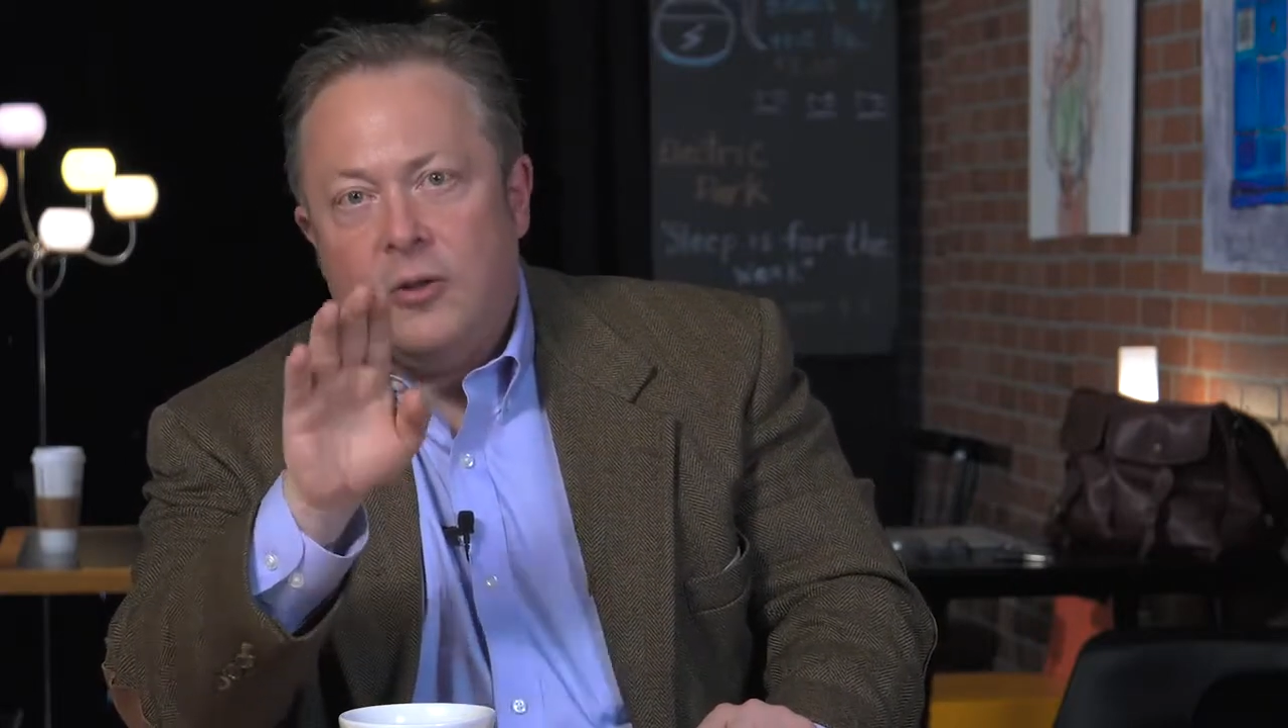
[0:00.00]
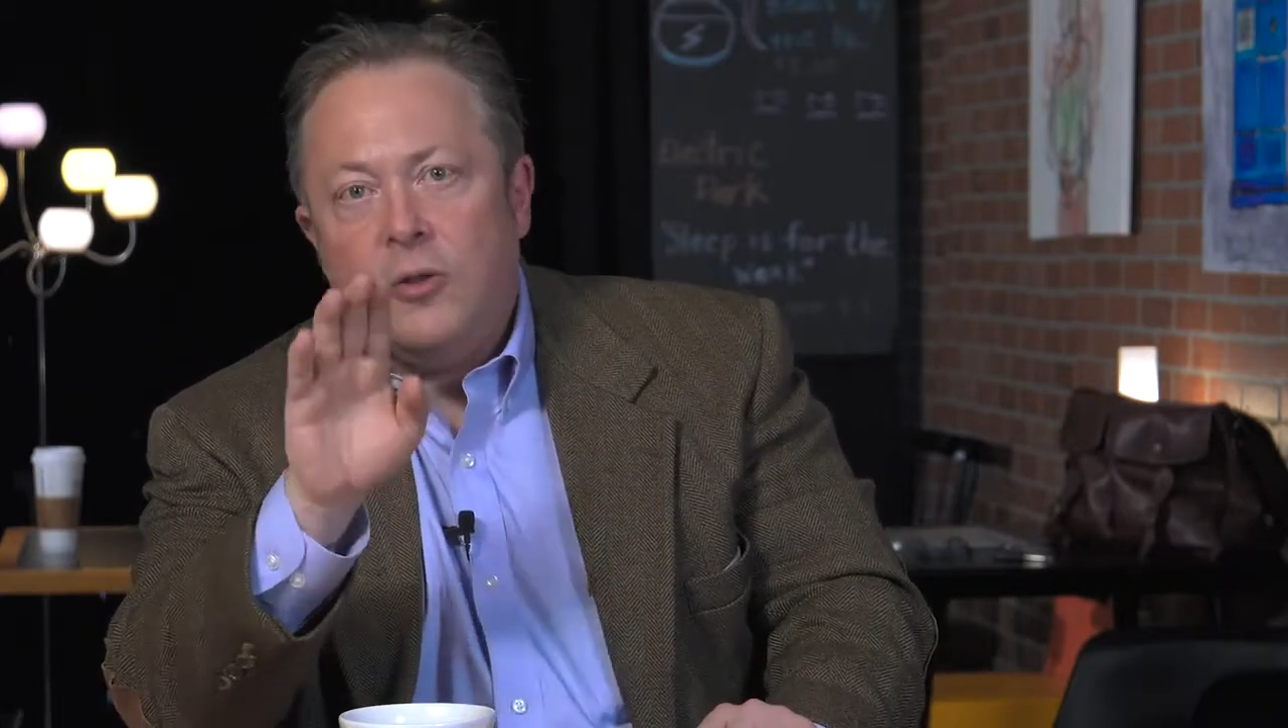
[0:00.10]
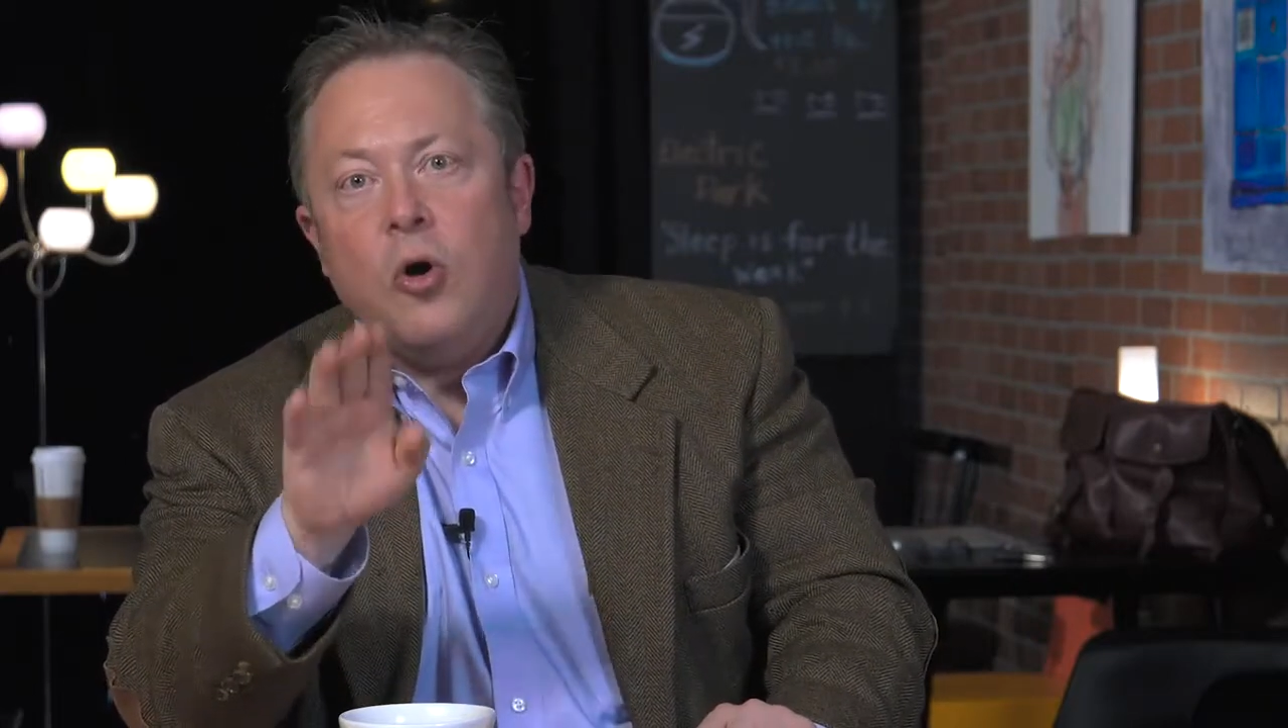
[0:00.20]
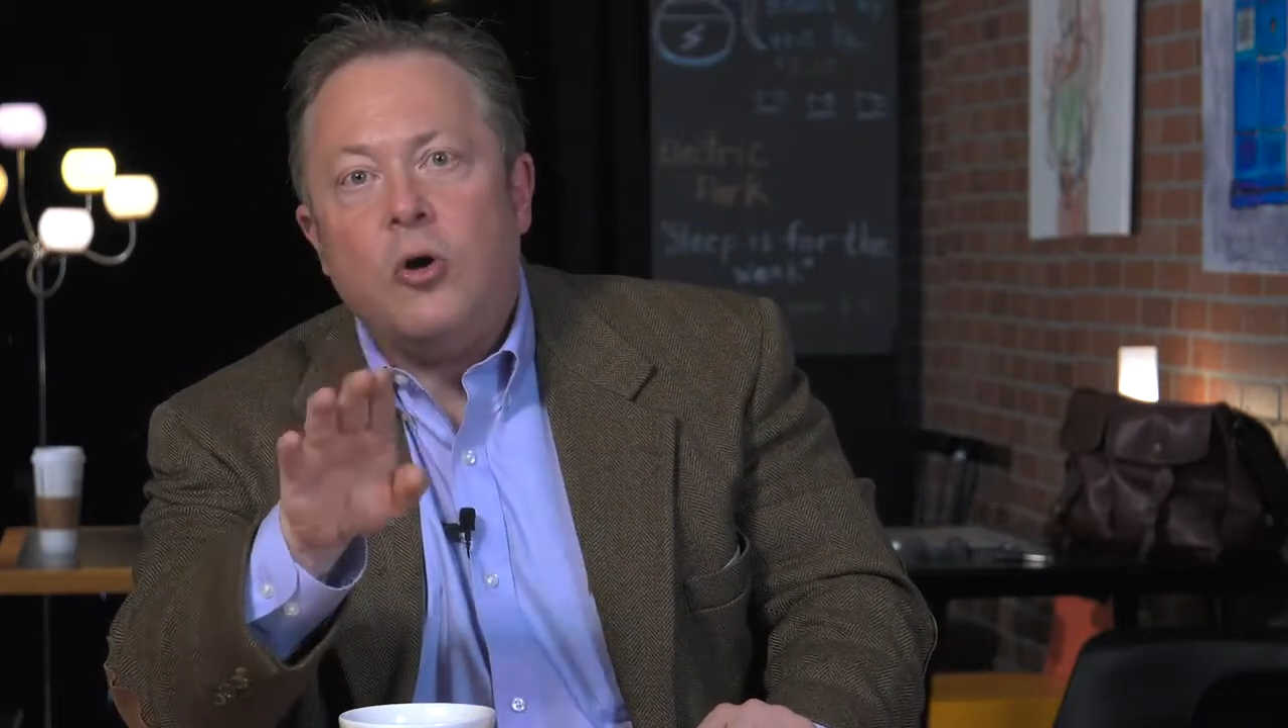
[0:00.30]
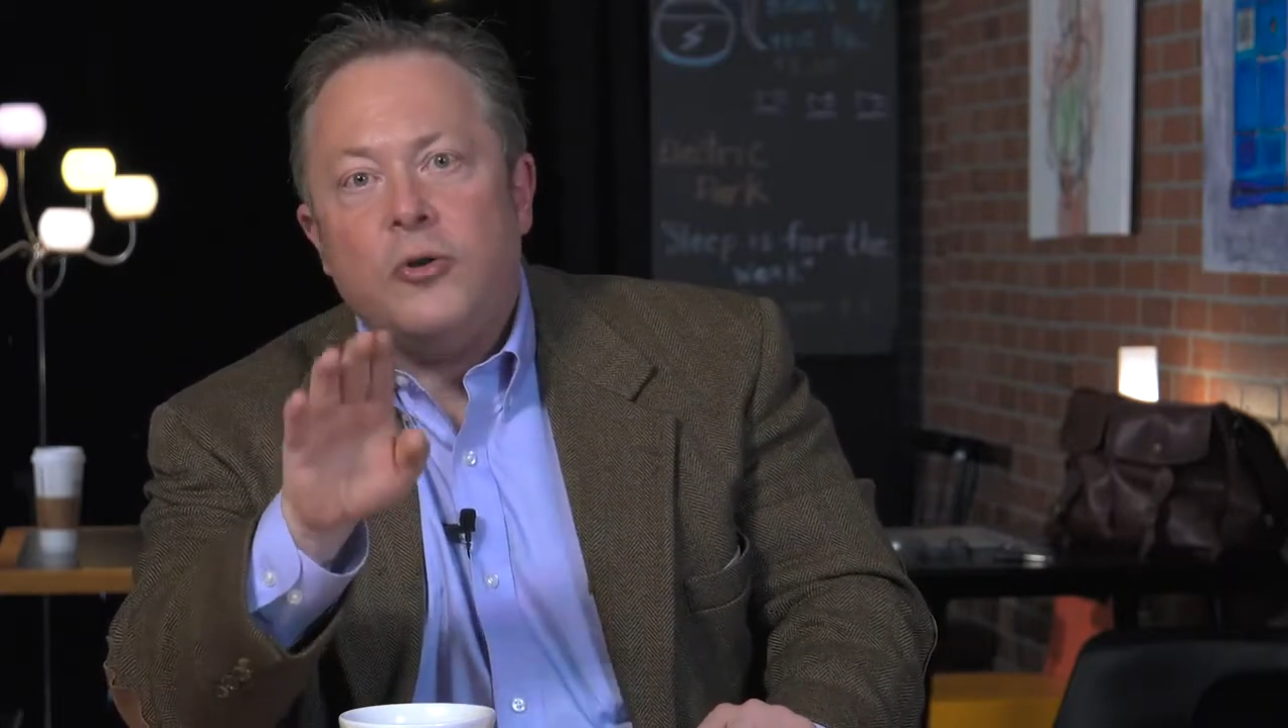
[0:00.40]

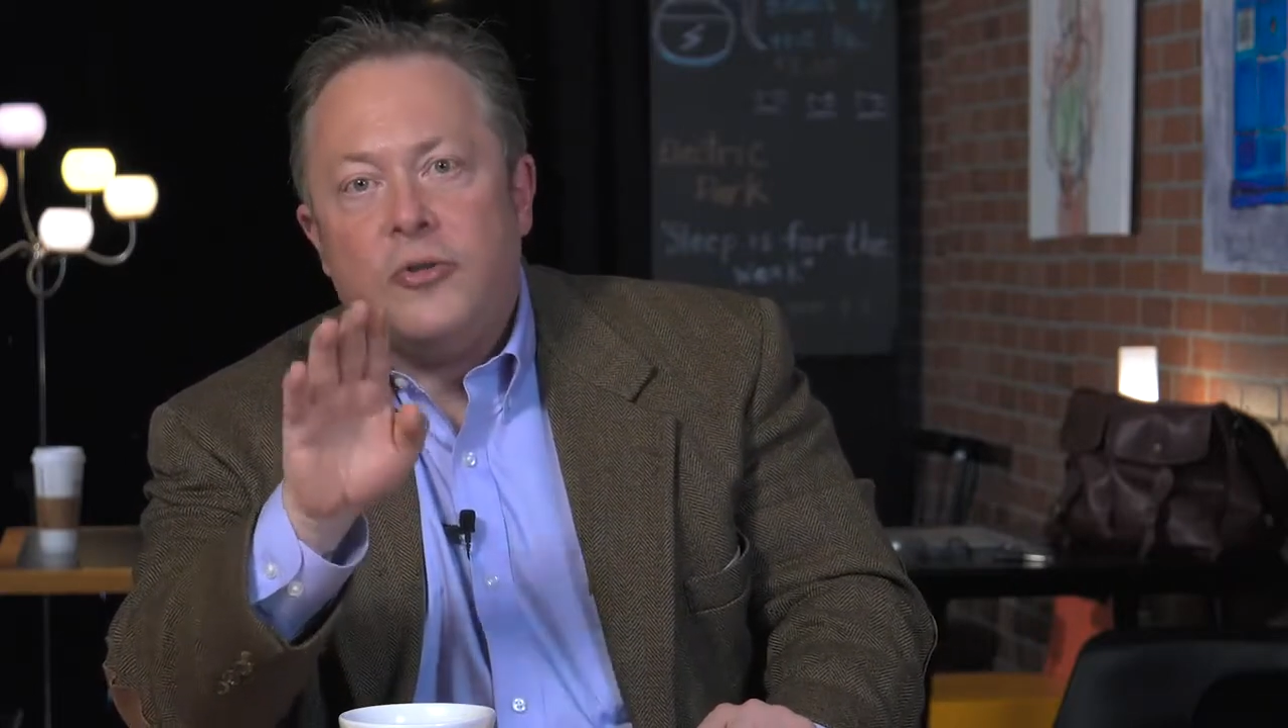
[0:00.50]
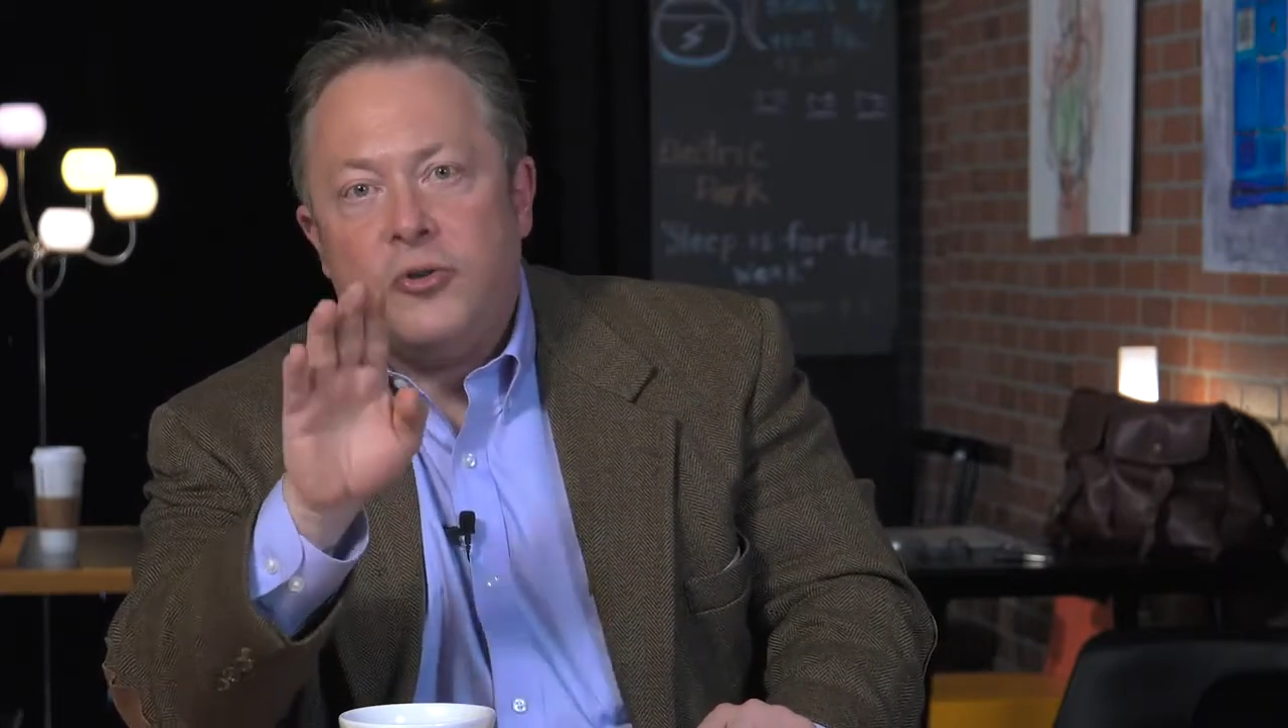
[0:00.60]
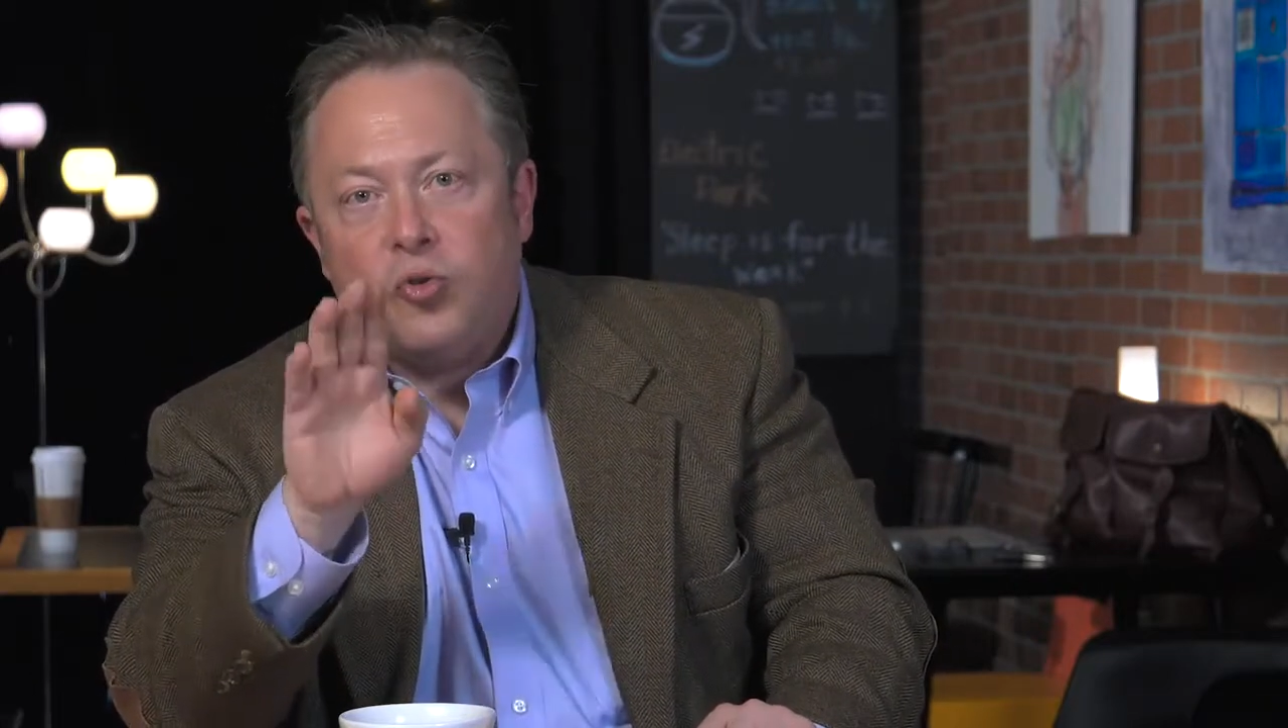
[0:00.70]
longer than